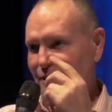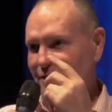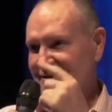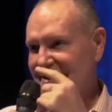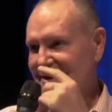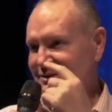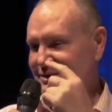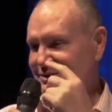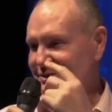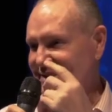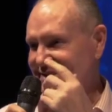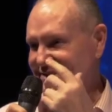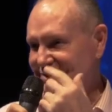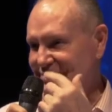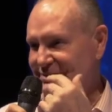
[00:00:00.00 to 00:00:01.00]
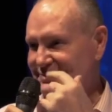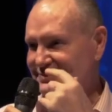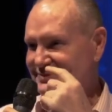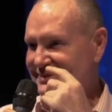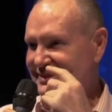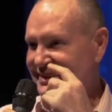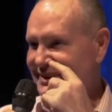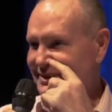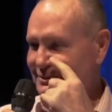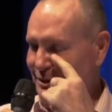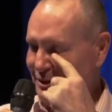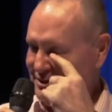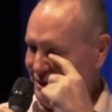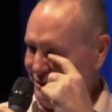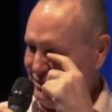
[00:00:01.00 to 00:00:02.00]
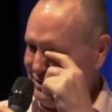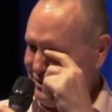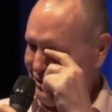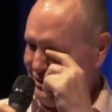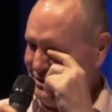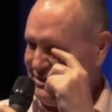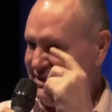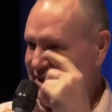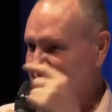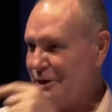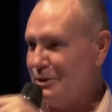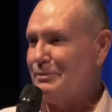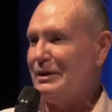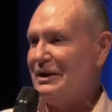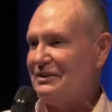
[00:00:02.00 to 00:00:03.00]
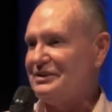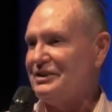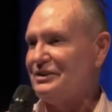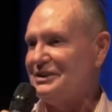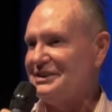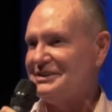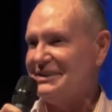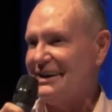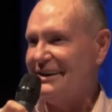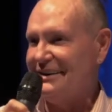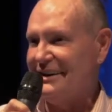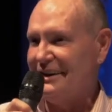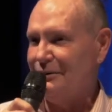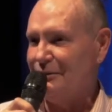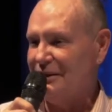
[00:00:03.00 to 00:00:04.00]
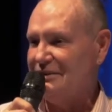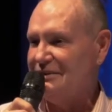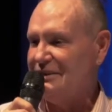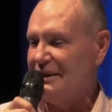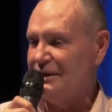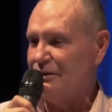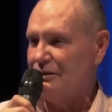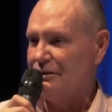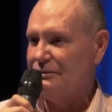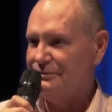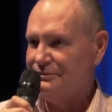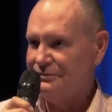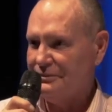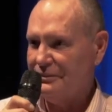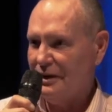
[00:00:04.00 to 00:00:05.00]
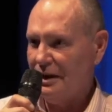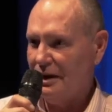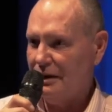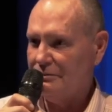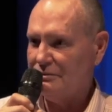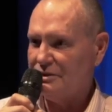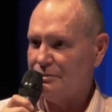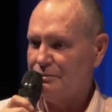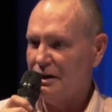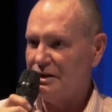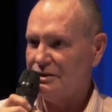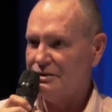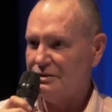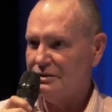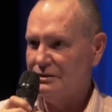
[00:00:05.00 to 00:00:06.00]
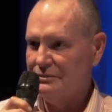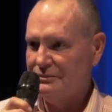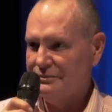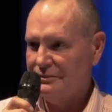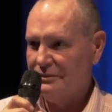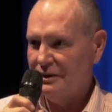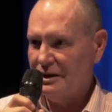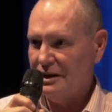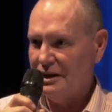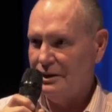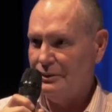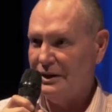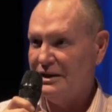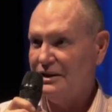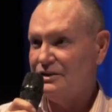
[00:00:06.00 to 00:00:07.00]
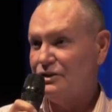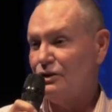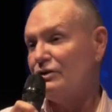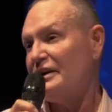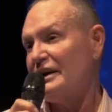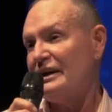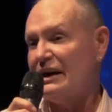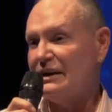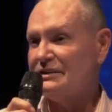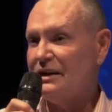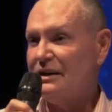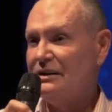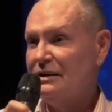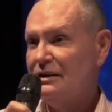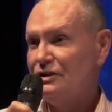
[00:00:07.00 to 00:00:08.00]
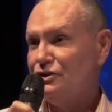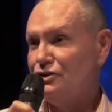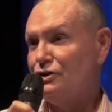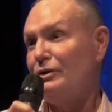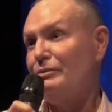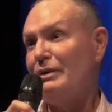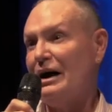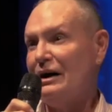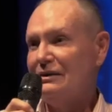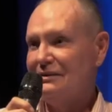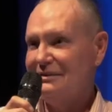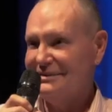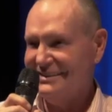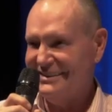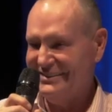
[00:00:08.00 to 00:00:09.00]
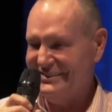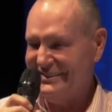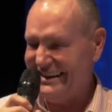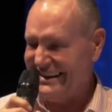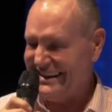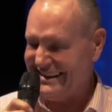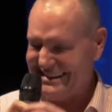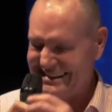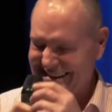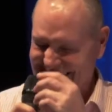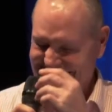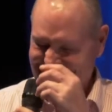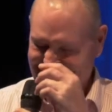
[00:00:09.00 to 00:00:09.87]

I walked out the dressing room, walked out and told Diego Maradona standing there. I went, Diego, I'm smashed. He went, it's okay, Gaza, so am I. You're back.